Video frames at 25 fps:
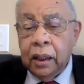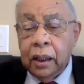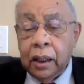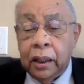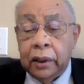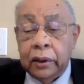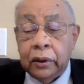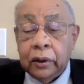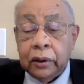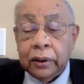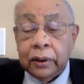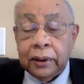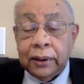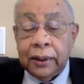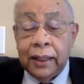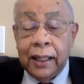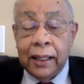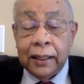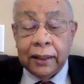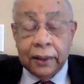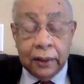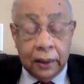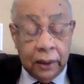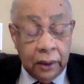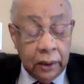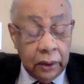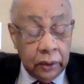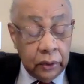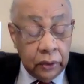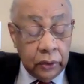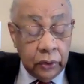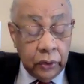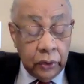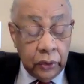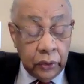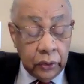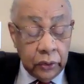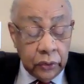and not likely to
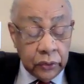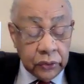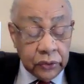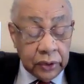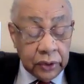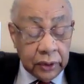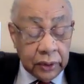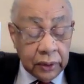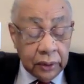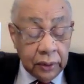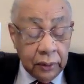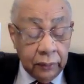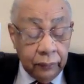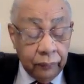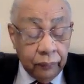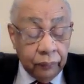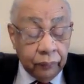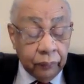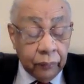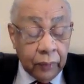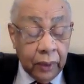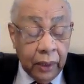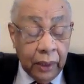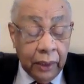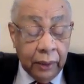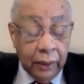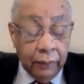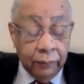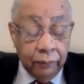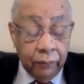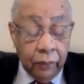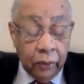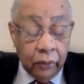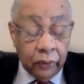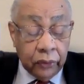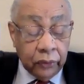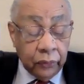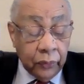use it in
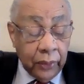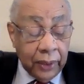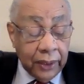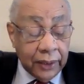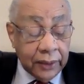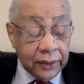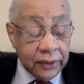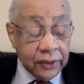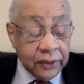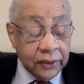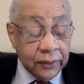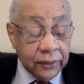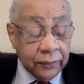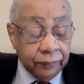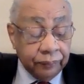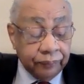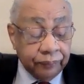both ways.